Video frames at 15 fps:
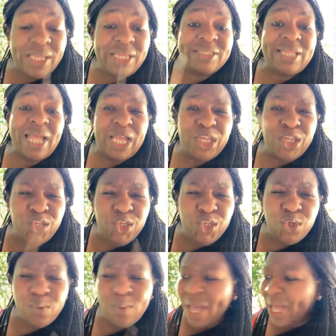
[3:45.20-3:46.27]
is that
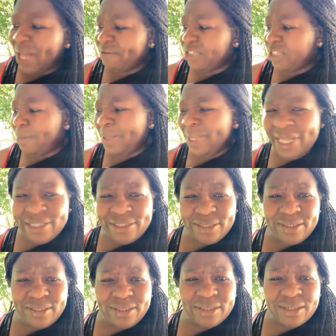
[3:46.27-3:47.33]
you have some
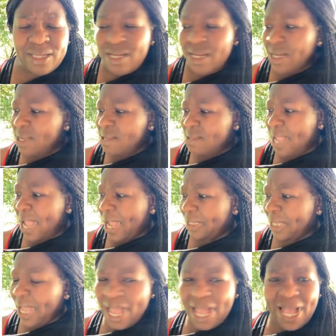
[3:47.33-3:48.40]
lessons
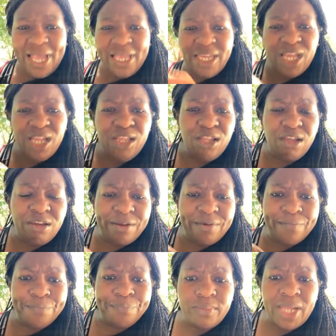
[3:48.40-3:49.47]
that I can
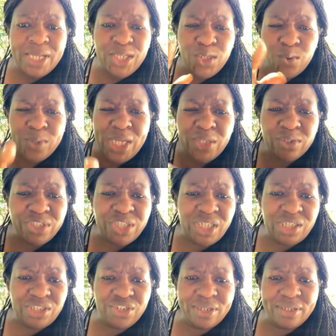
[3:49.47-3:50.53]
learn. And you need to
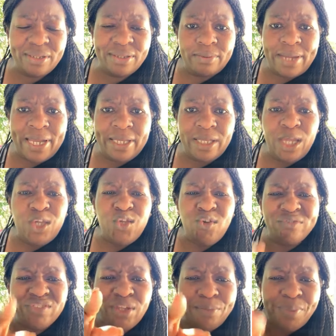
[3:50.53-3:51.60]
teach it. Right?
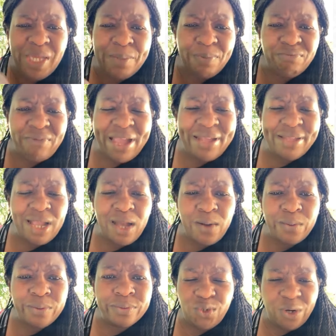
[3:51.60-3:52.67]
You have some people right
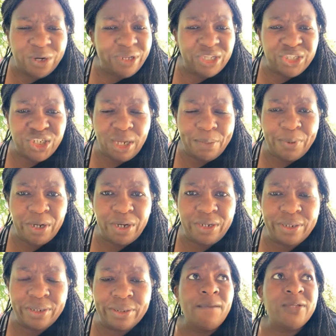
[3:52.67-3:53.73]
now, you are their
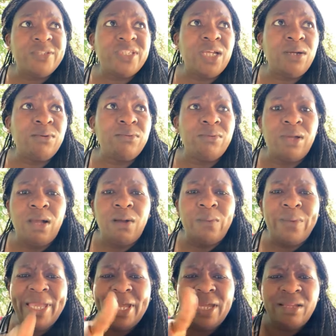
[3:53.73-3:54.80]
shepherd. So
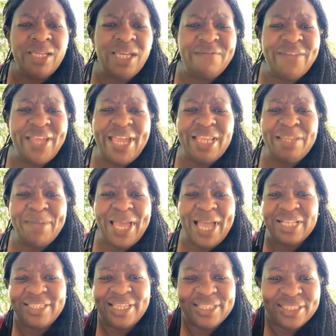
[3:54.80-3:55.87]
we ain't gonna give the enemy
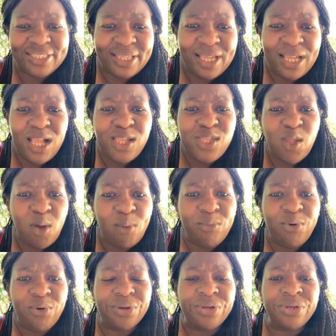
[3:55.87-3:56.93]
access no
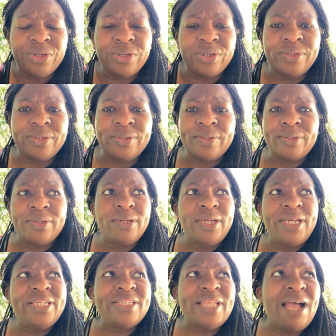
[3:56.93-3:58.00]
more.
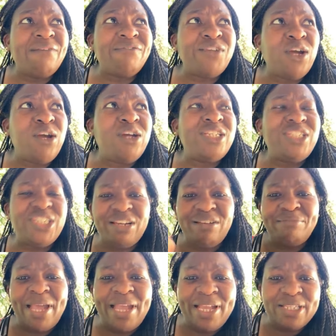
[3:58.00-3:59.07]
It's after our
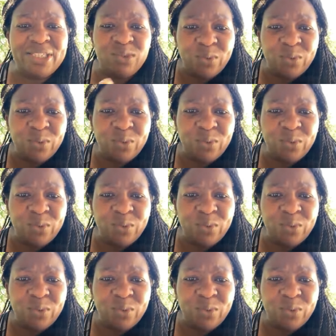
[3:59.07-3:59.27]
Jeremiah